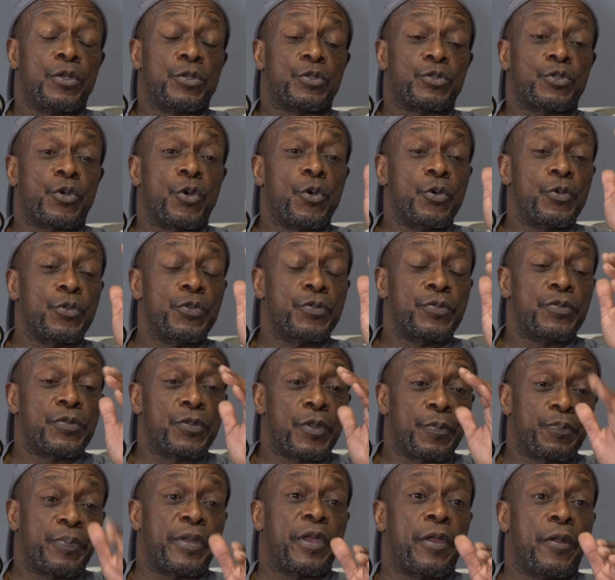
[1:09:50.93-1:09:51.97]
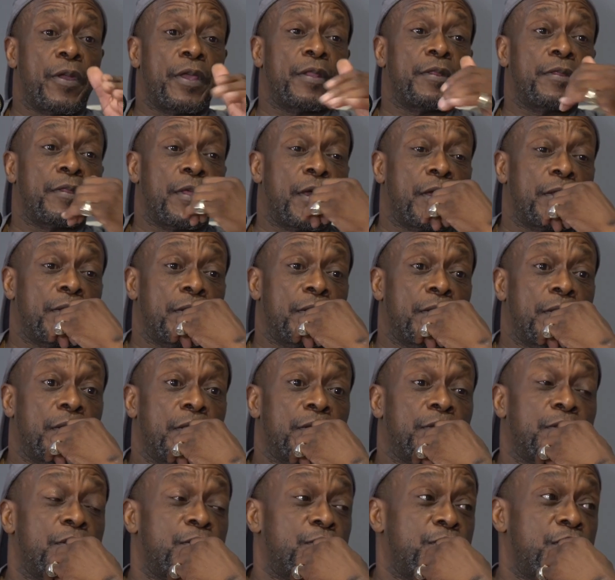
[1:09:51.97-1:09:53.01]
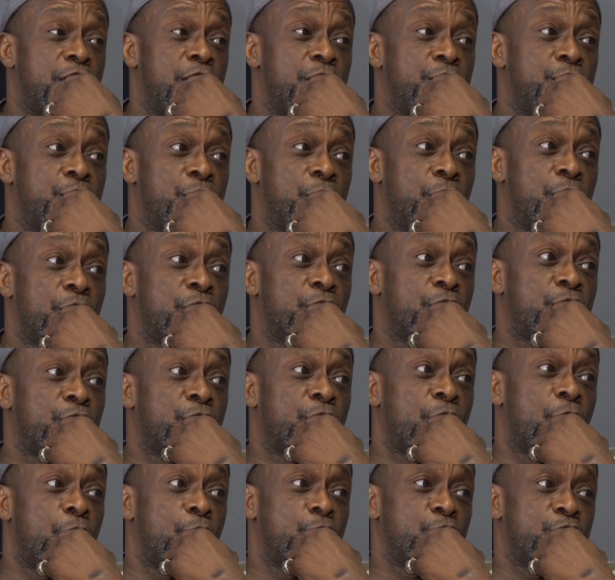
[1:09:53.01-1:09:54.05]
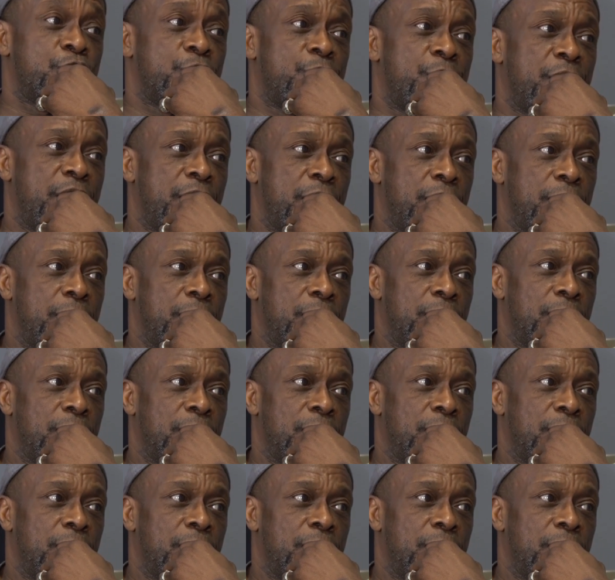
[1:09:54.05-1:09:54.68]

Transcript: told the parent that the teacher cursed me.